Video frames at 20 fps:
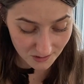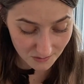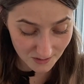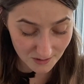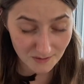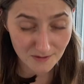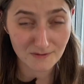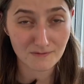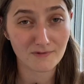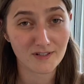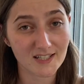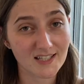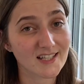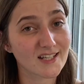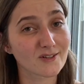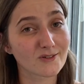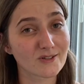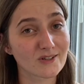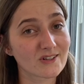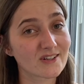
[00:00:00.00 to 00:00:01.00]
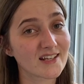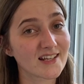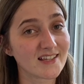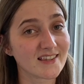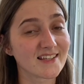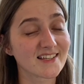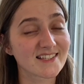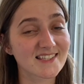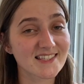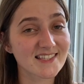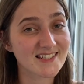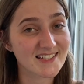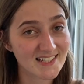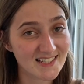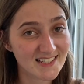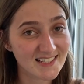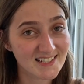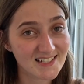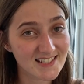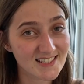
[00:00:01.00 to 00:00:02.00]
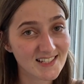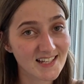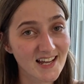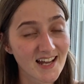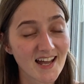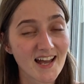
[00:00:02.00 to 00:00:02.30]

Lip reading: which was really good in this stitch.